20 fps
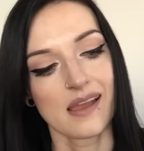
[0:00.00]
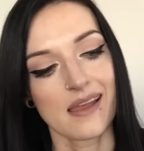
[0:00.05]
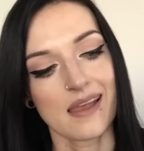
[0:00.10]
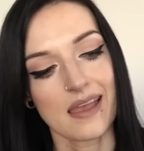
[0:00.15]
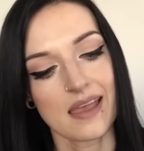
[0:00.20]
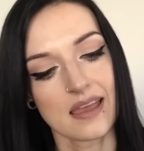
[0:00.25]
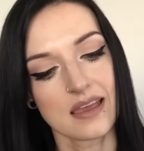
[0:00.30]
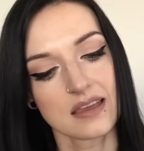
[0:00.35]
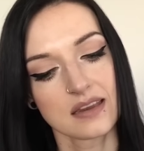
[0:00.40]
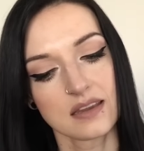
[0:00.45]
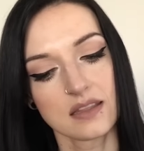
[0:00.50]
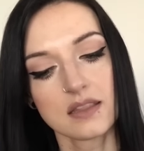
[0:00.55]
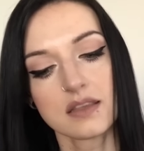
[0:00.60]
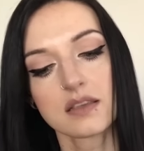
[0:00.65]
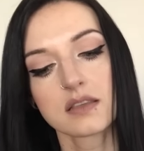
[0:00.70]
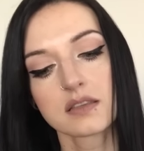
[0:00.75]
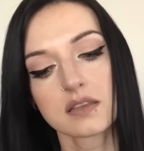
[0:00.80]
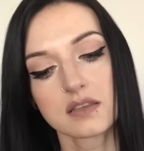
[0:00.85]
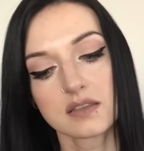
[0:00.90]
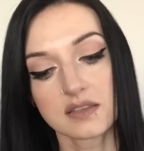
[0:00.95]
and
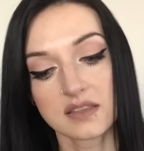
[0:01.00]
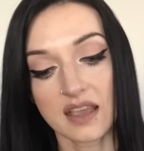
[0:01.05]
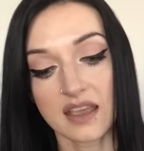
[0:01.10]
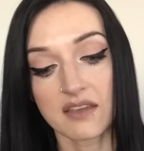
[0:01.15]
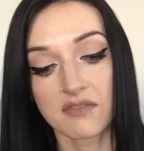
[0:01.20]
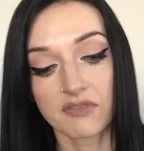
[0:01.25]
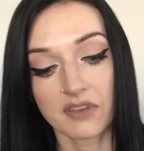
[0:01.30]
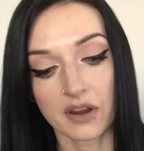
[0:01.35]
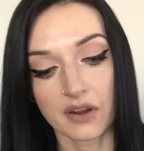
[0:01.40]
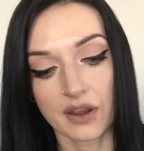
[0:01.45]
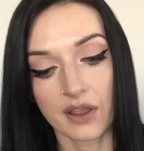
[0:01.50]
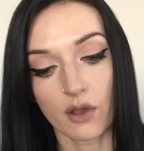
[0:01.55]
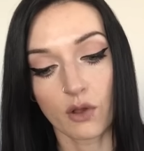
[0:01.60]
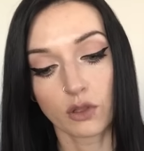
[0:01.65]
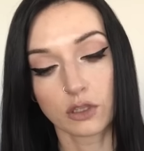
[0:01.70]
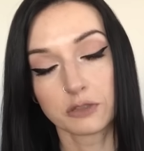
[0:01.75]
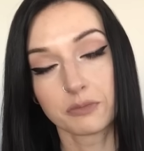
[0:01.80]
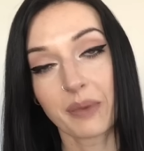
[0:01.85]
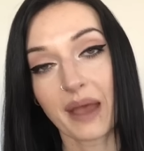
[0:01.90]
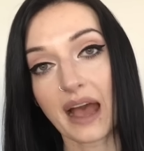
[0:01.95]
this is a very
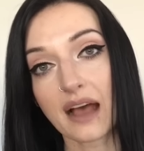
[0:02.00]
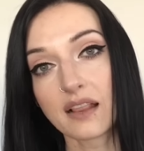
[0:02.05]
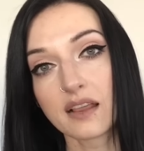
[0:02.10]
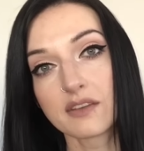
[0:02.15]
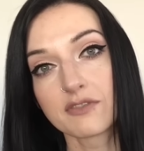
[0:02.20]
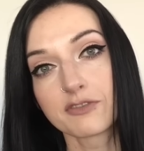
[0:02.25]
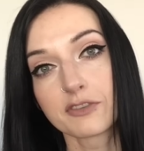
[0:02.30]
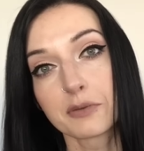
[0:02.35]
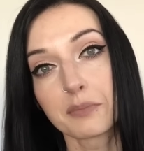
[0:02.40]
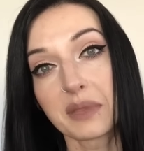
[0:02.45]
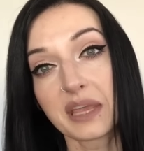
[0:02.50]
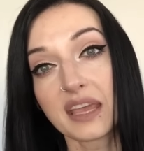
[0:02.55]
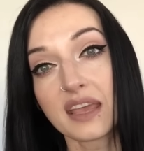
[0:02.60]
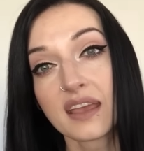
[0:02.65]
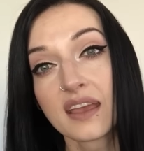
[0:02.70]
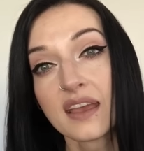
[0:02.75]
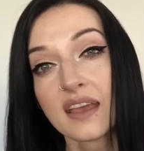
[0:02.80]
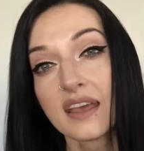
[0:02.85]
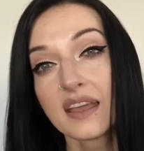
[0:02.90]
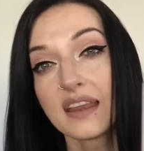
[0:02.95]
old palette for
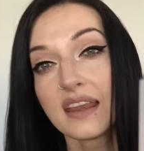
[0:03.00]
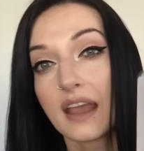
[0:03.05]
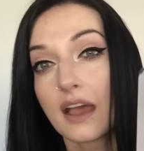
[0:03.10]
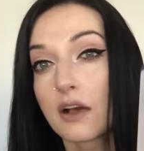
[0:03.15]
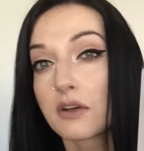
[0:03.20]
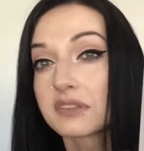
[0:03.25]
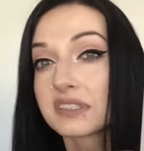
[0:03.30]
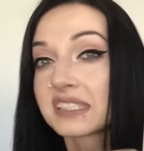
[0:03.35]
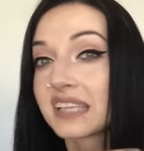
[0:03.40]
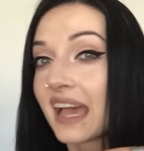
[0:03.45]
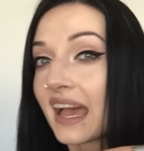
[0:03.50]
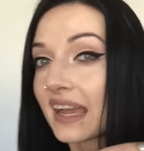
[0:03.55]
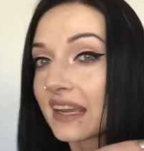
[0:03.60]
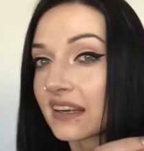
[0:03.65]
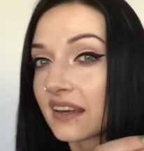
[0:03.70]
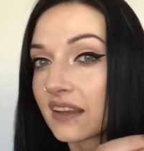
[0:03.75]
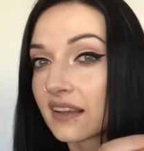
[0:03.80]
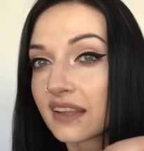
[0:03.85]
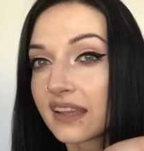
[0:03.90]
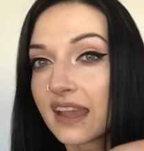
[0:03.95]
me. Now,
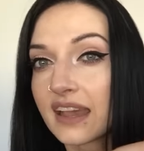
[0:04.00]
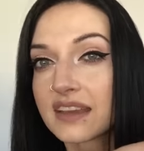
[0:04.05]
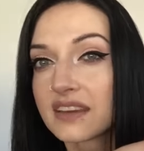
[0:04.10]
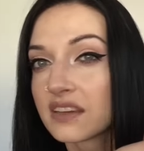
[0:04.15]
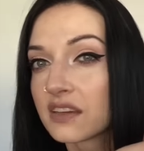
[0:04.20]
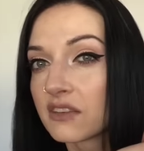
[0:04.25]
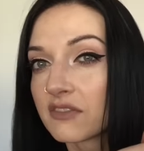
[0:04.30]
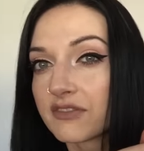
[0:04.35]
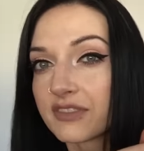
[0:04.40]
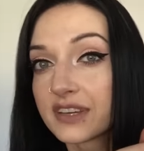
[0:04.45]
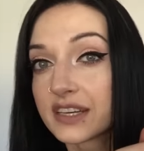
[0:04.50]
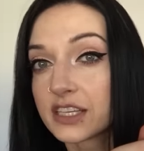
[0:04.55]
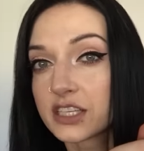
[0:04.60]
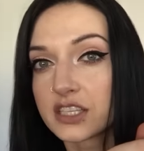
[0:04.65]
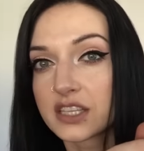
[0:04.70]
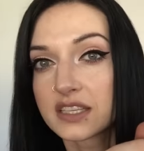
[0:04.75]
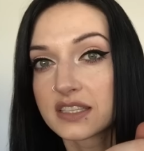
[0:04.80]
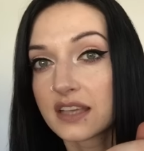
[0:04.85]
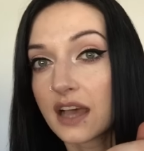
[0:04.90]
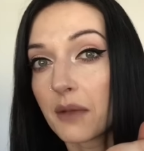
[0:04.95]
technically I didn't
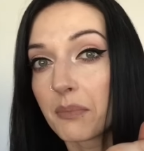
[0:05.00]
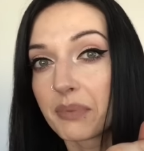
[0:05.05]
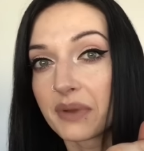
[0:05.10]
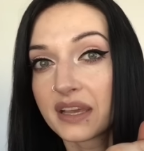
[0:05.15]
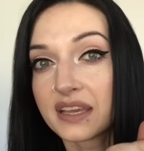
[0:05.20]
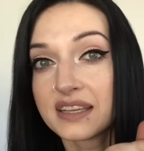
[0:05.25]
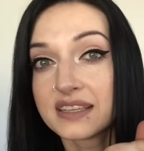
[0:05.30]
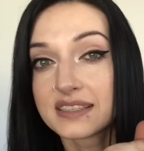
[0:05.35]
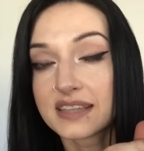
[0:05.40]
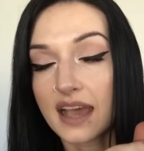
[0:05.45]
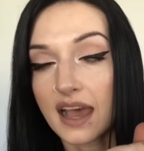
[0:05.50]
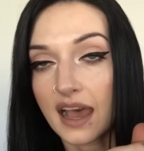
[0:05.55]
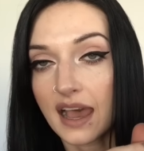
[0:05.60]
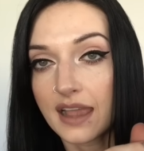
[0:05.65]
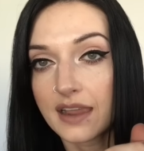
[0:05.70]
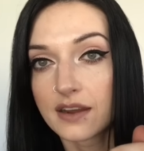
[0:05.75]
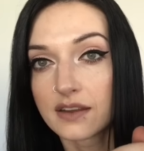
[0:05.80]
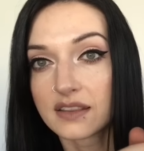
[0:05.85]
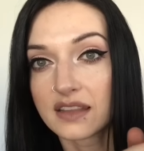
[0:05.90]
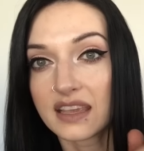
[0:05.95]
finish this up
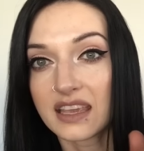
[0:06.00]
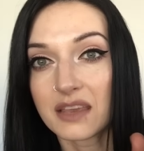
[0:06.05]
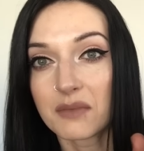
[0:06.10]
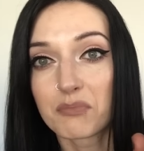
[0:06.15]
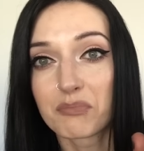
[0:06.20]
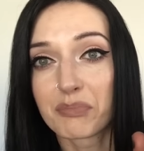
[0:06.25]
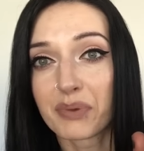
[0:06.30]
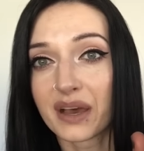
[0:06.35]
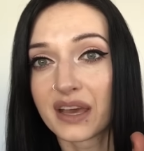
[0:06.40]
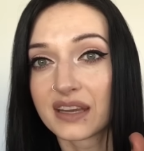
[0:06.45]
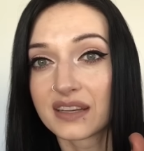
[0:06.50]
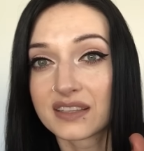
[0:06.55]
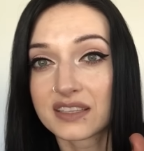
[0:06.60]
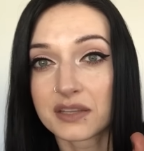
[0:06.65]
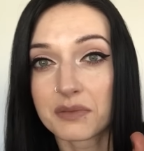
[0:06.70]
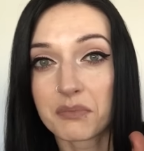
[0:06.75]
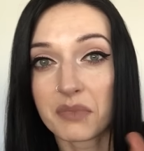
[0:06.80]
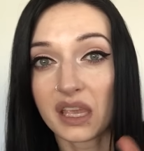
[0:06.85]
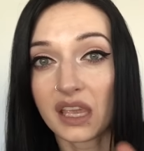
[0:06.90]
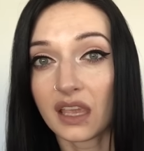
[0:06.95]
entirely, but
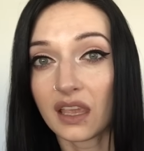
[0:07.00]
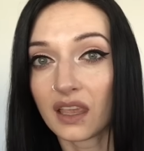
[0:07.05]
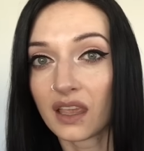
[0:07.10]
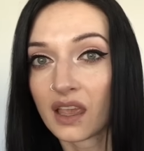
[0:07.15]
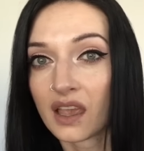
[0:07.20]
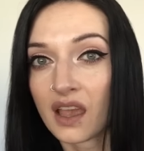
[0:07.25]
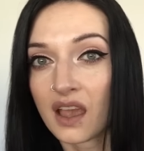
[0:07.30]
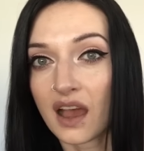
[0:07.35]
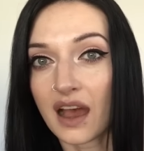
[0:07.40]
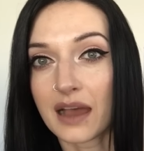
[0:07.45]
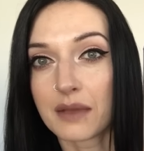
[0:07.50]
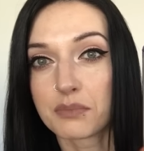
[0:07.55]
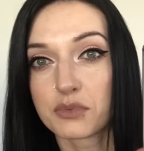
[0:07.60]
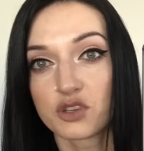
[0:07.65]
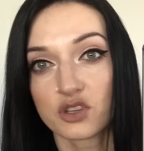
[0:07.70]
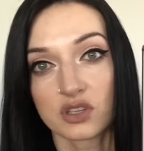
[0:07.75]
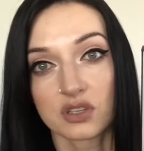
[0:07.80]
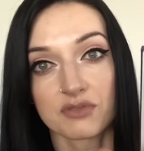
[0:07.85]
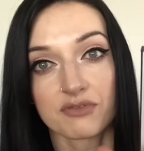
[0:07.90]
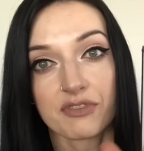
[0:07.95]
to me, I'm
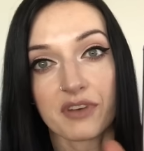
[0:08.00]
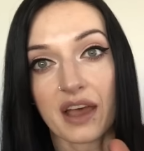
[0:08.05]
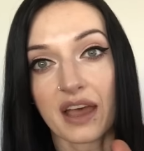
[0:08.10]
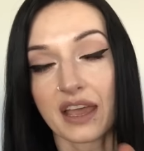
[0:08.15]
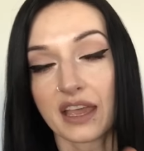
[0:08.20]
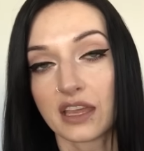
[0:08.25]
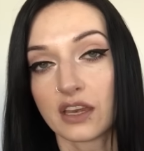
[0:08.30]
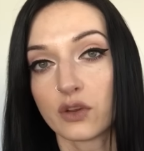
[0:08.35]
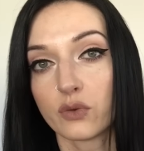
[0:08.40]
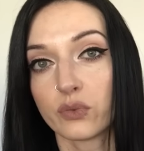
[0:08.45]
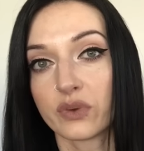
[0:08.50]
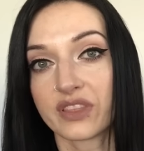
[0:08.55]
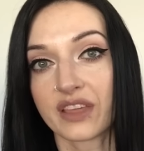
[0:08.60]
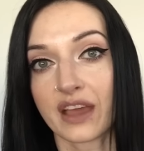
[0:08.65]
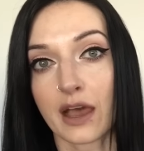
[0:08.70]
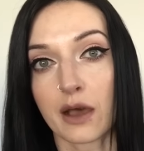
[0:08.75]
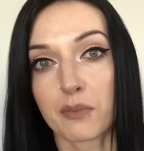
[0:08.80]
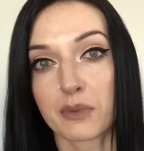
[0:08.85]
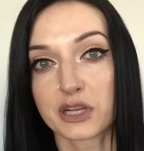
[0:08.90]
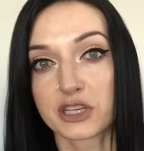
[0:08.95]
just fine with
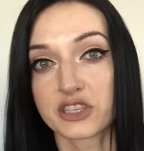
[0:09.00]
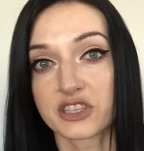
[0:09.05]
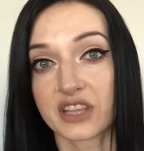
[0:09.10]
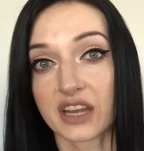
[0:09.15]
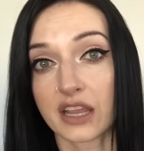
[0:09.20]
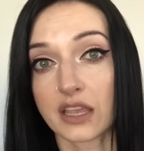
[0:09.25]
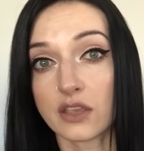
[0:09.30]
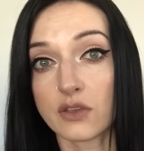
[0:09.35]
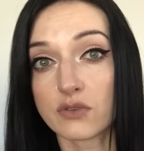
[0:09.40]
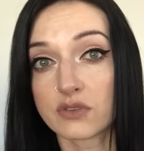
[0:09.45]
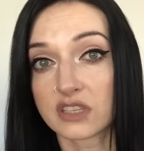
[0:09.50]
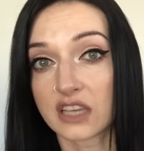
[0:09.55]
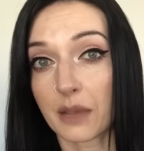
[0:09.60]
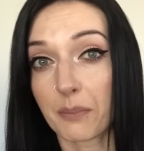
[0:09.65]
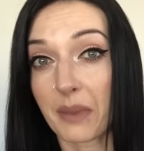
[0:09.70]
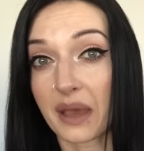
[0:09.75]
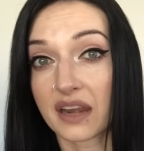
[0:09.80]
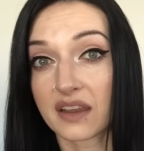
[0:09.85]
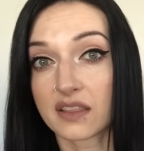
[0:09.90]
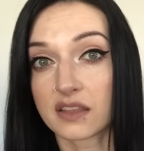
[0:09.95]
how much that I used
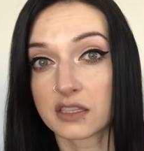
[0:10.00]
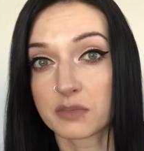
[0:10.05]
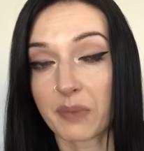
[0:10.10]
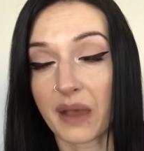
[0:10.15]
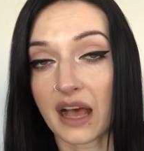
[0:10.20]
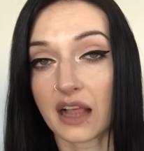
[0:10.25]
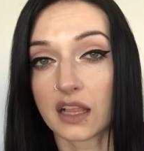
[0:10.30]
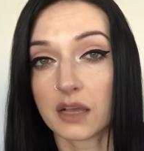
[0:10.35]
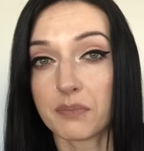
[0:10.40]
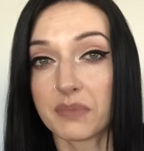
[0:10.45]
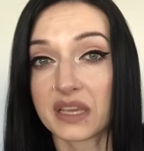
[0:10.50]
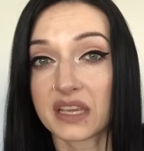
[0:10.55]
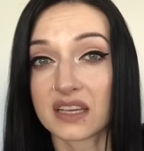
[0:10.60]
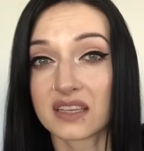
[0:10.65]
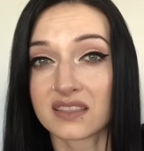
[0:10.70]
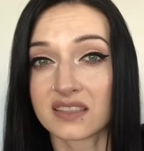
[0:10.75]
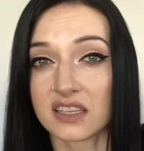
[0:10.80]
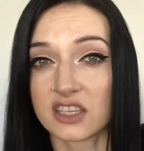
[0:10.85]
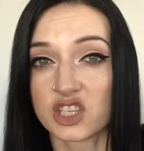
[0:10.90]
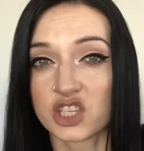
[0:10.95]
up out of this palette
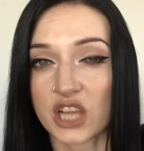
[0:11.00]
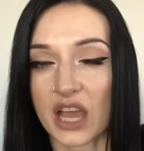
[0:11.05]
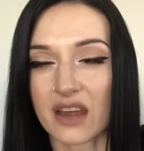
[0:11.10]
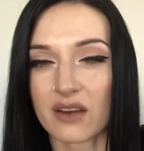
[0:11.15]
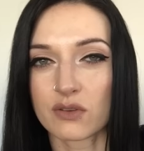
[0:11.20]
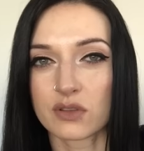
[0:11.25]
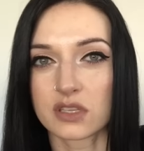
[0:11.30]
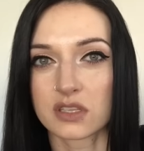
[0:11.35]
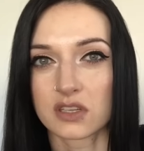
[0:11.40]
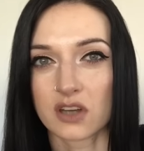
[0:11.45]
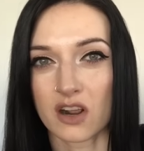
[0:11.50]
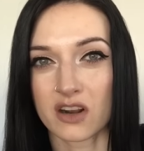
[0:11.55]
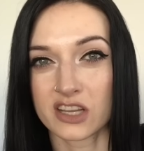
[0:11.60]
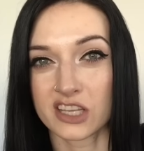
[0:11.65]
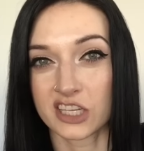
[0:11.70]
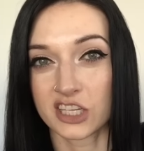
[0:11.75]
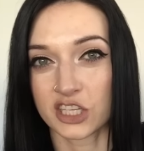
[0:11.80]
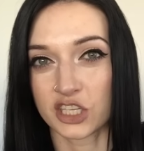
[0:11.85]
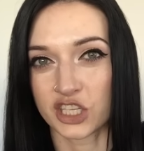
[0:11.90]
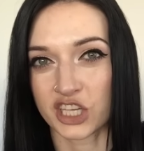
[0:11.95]
because these shadows
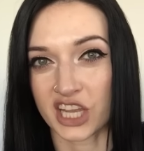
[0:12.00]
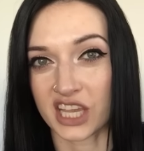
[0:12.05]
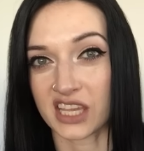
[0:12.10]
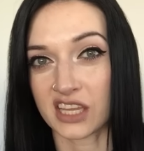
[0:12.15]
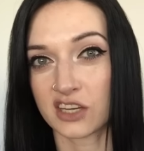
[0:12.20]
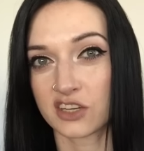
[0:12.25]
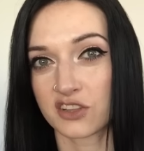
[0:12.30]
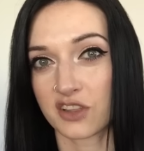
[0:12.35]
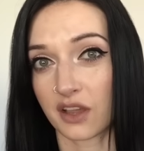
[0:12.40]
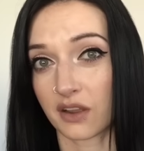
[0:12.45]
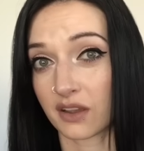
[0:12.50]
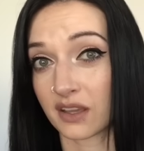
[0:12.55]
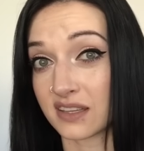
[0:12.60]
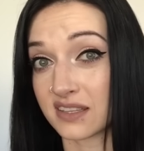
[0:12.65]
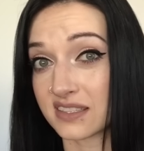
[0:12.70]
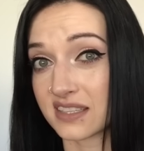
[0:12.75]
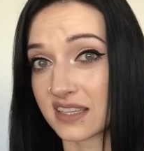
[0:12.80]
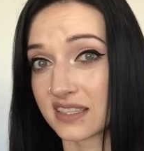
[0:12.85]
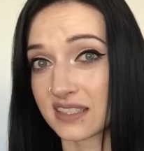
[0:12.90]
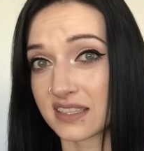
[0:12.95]
started to change their
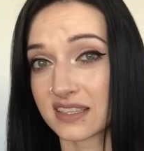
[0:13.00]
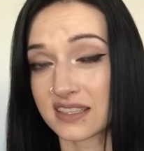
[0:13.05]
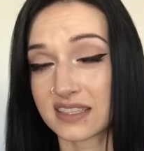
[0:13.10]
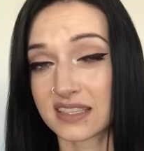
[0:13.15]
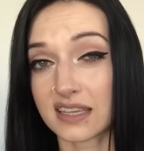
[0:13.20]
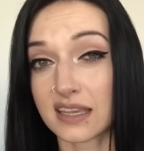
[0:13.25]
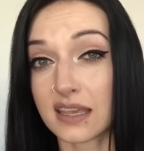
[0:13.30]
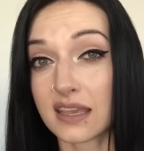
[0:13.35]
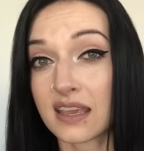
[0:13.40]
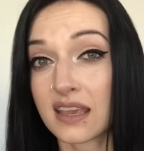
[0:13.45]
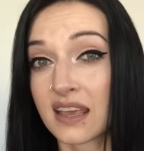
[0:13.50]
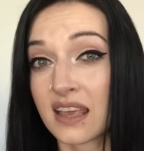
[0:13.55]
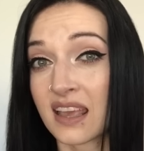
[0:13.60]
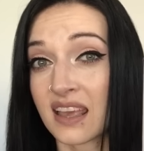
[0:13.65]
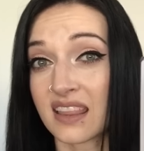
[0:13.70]
consistency.